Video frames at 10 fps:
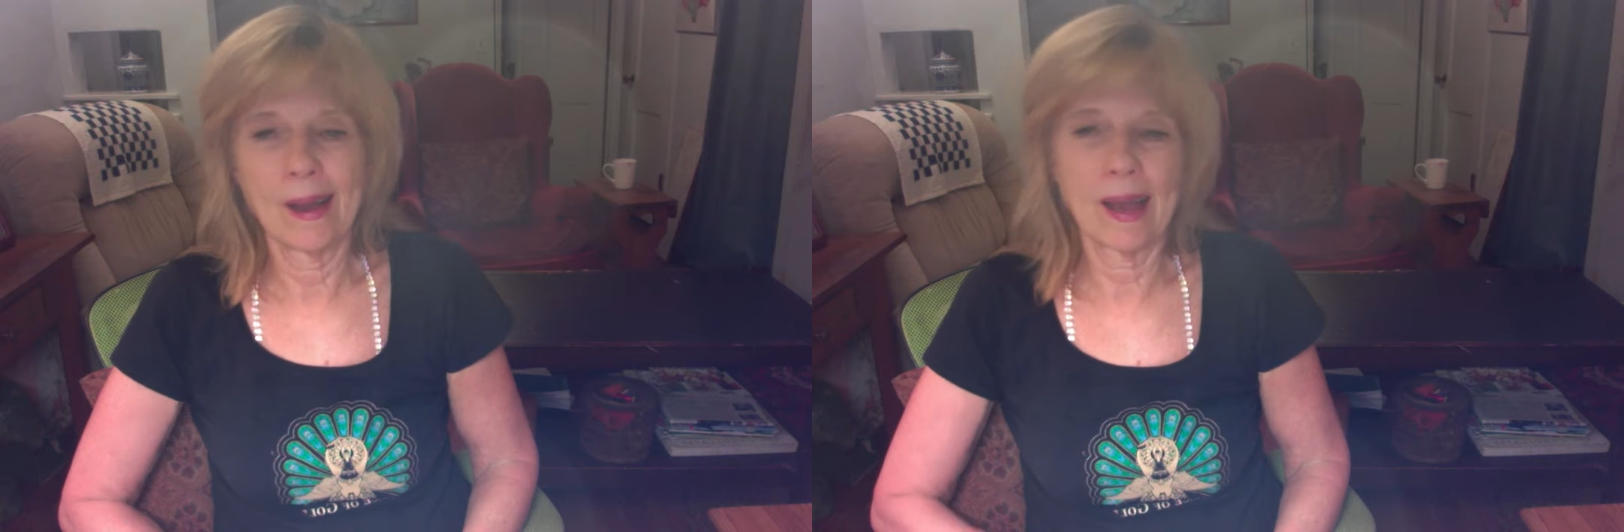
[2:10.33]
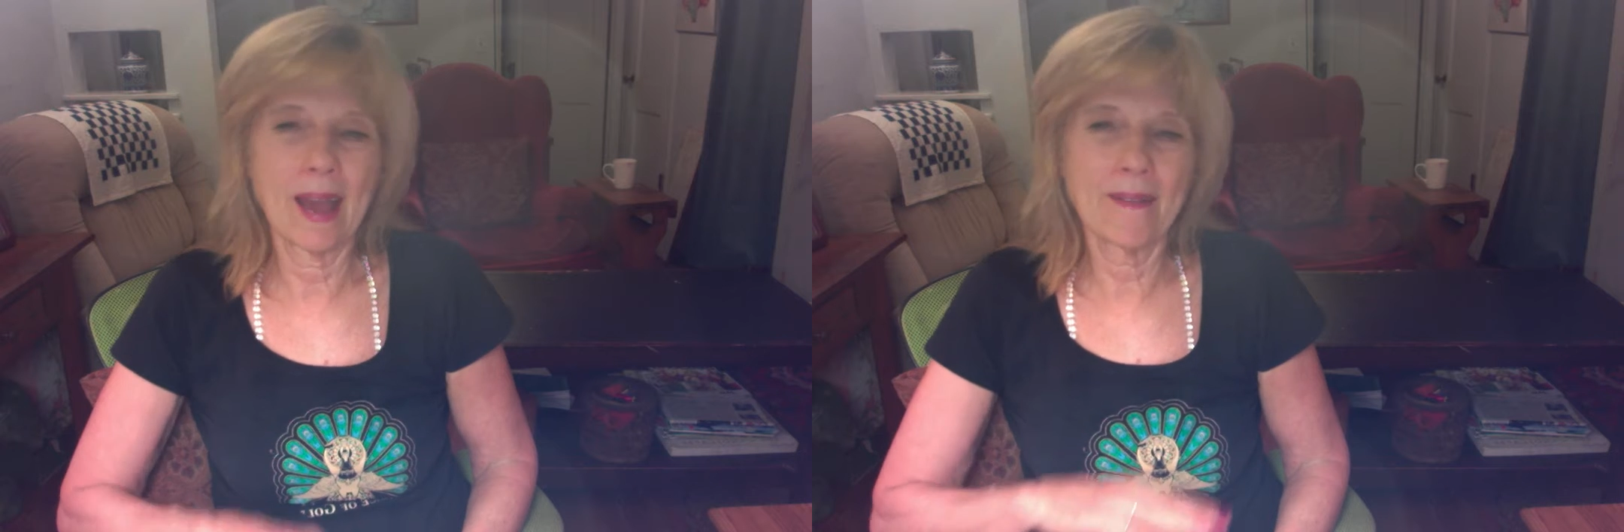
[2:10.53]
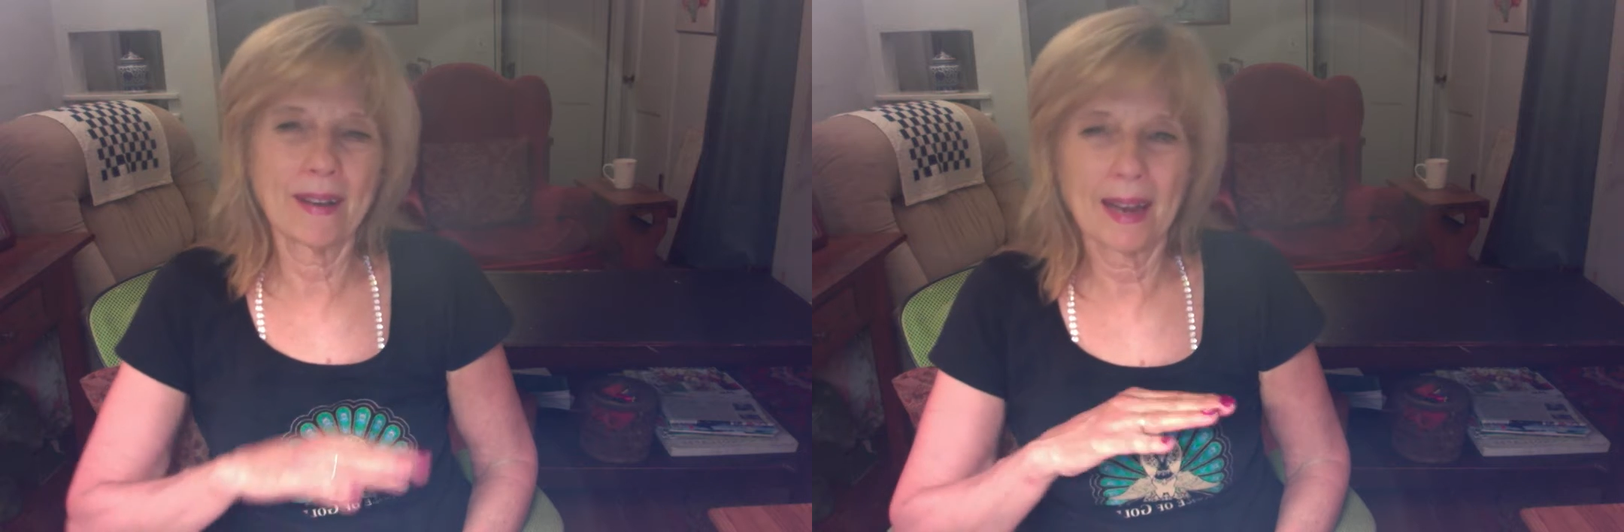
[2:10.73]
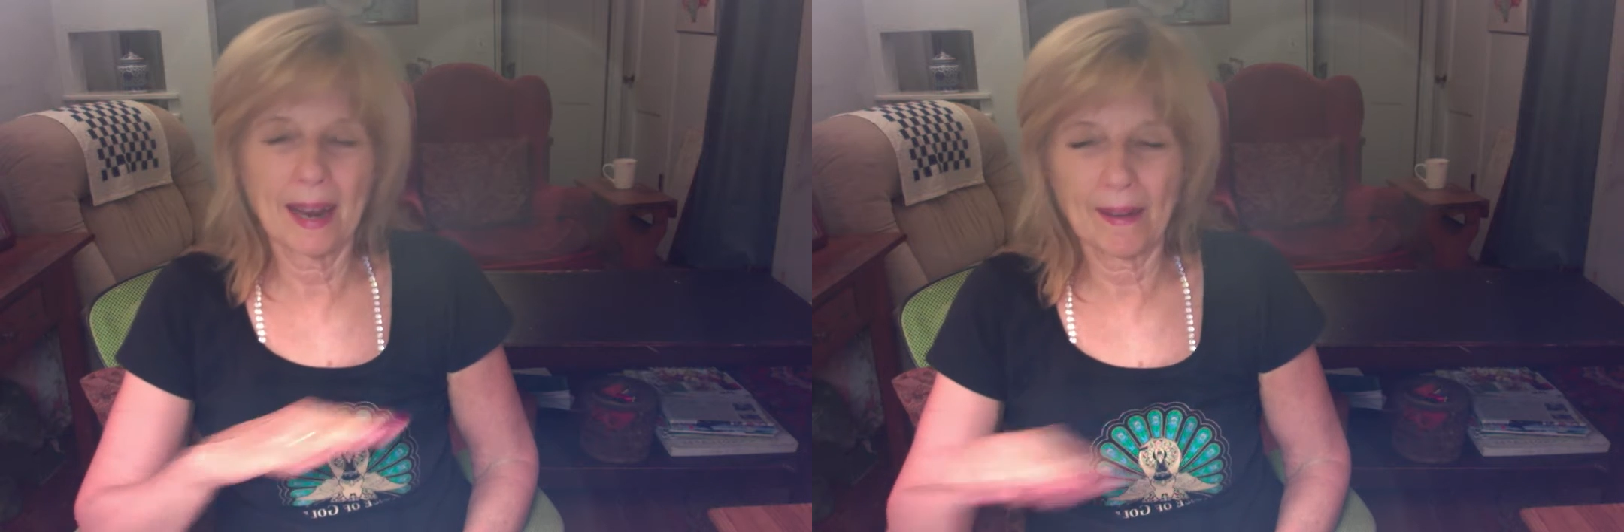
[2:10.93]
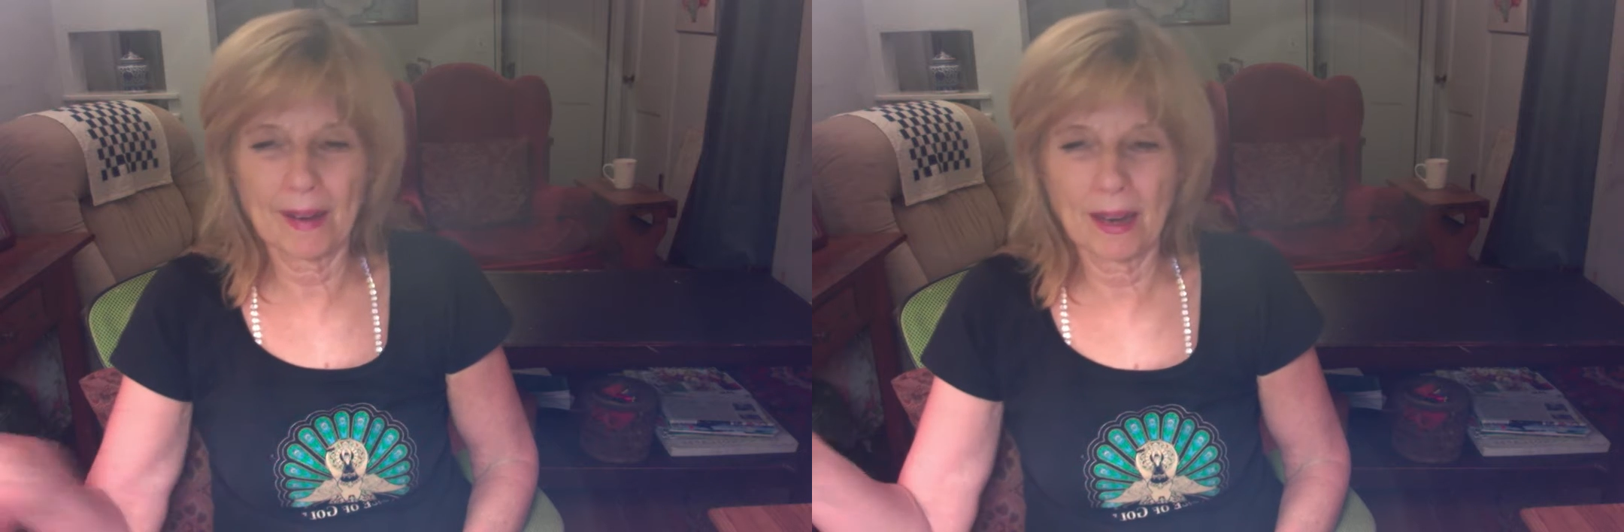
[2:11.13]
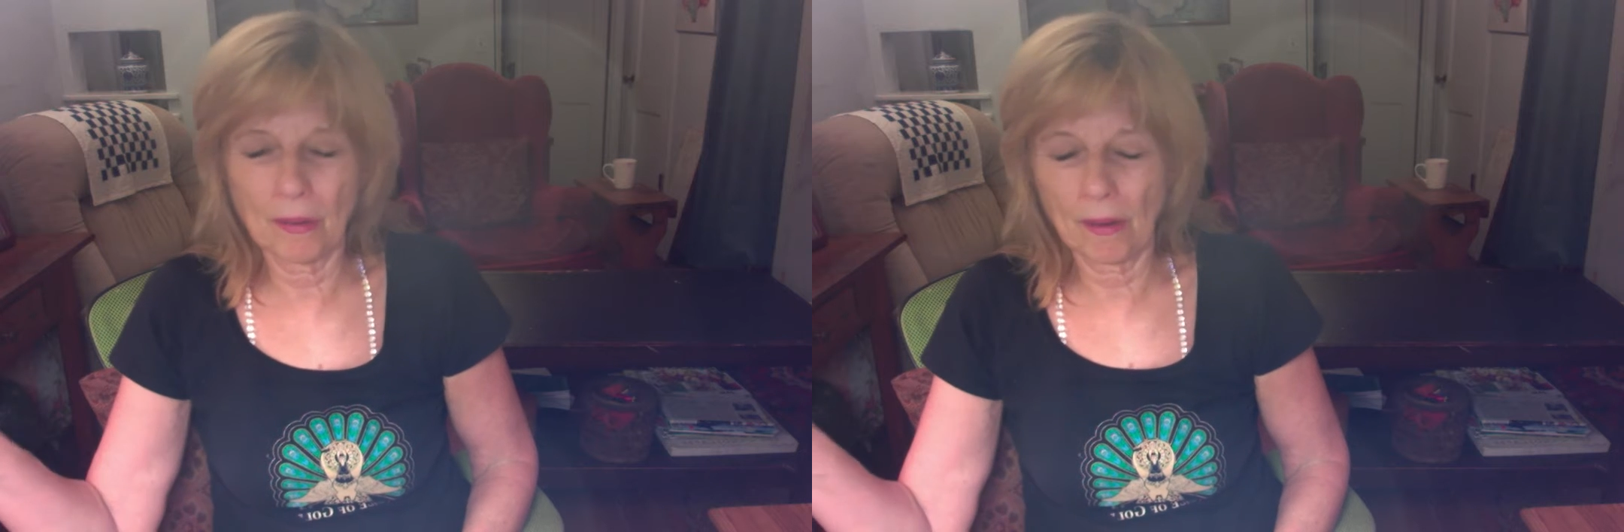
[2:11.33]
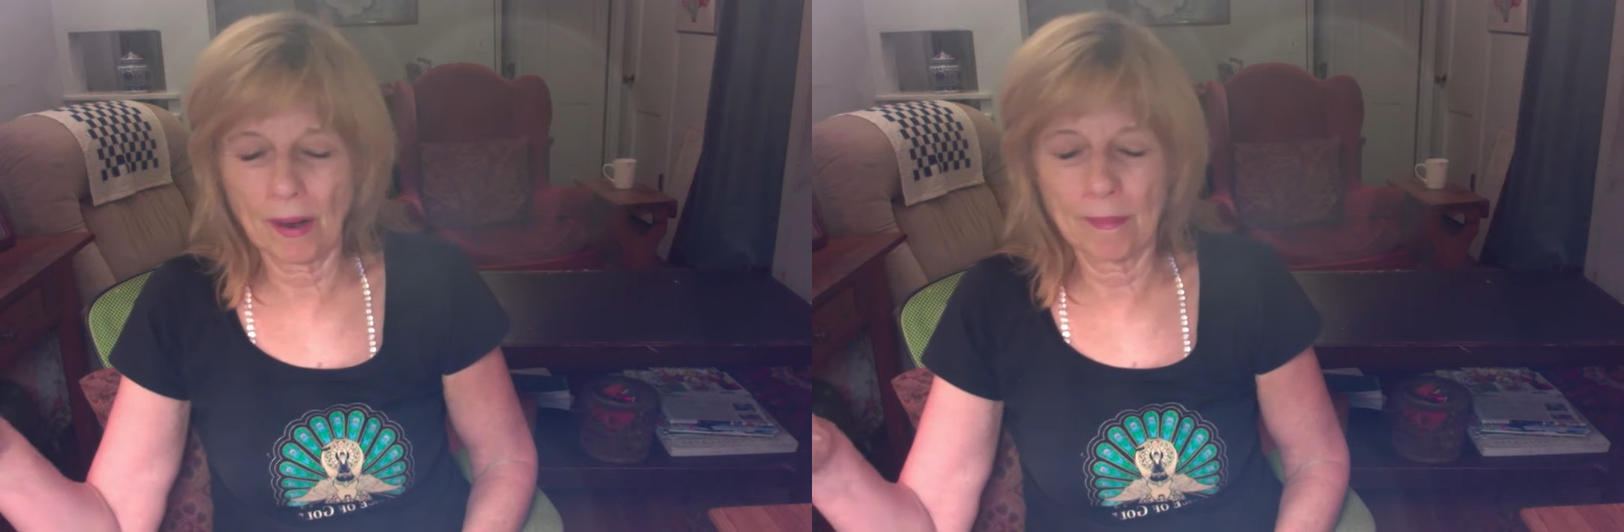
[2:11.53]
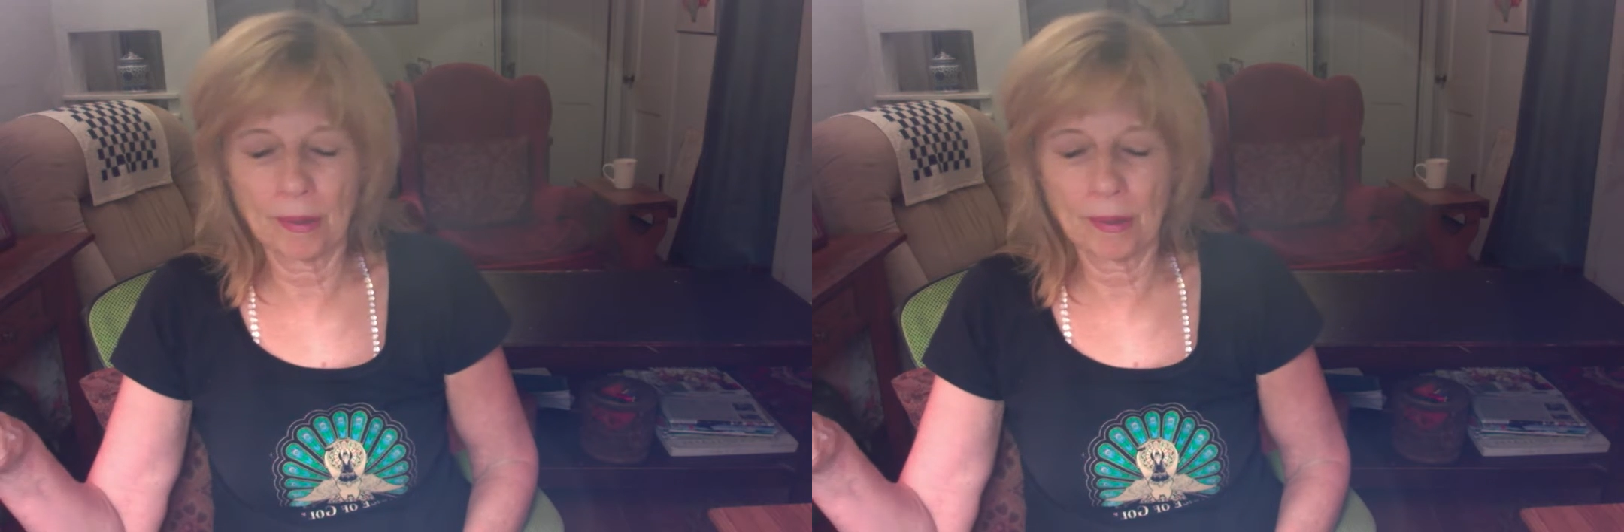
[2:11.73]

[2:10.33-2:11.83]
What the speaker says: I have an area where I